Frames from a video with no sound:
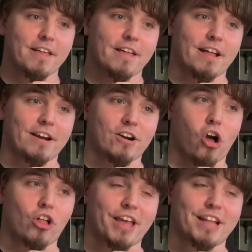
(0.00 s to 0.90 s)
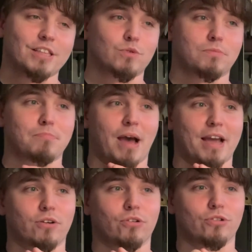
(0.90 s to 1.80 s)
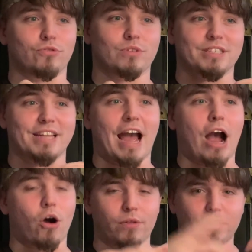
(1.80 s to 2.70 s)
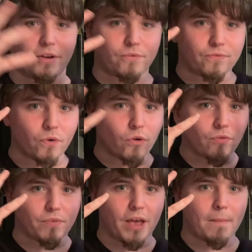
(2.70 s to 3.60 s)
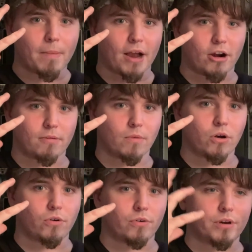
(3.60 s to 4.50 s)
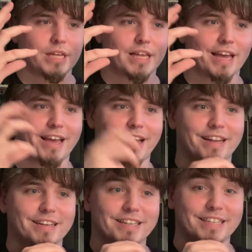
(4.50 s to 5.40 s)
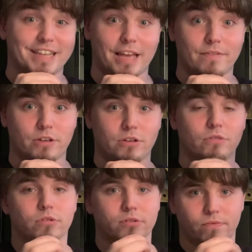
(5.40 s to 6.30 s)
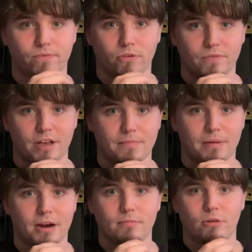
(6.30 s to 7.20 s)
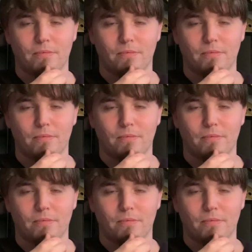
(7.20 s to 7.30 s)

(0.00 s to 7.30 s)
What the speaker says: And it all ends with Michael, who is now in like full vampire mode, and David, who is in full vampire mode.